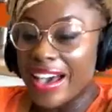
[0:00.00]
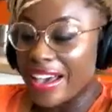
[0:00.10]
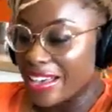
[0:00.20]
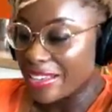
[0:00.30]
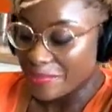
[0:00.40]

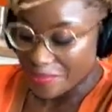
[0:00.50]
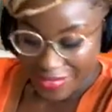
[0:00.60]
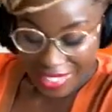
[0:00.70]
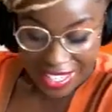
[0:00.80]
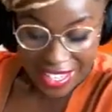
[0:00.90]
Um,
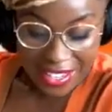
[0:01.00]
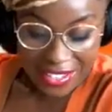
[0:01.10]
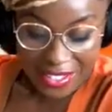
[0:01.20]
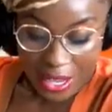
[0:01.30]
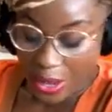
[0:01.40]

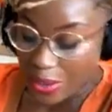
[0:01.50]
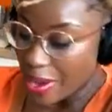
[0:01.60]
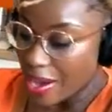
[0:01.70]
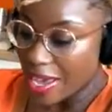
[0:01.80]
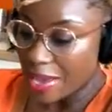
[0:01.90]

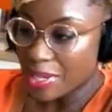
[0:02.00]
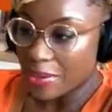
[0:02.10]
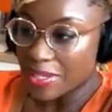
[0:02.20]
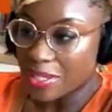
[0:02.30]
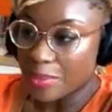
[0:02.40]
so I am
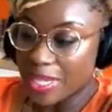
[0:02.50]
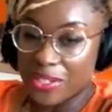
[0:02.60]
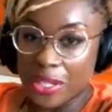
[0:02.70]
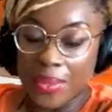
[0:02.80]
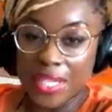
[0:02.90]
going to
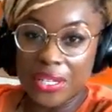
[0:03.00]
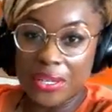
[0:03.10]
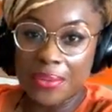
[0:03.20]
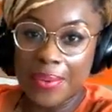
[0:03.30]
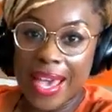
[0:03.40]
be showing
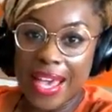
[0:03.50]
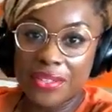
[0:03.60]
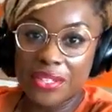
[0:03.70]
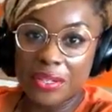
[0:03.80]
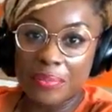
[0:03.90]
you
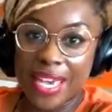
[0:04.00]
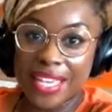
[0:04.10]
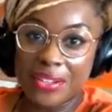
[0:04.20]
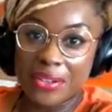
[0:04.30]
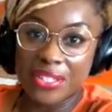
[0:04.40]
how to
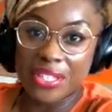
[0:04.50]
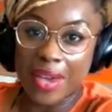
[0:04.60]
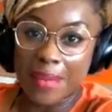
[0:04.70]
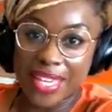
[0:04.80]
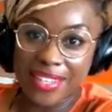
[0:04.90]
paint on
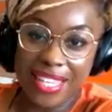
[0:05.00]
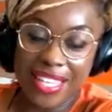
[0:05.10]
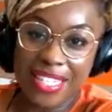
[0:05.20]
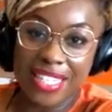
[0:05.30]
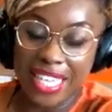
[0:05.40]
ceramics,
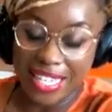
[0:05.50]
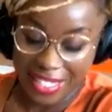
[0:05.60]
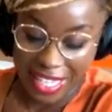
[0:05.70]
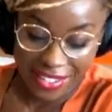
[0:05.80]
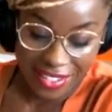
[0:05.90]
as Claire
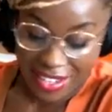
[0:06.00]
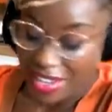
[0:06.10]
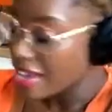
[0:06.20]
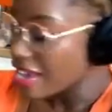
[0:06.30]
said.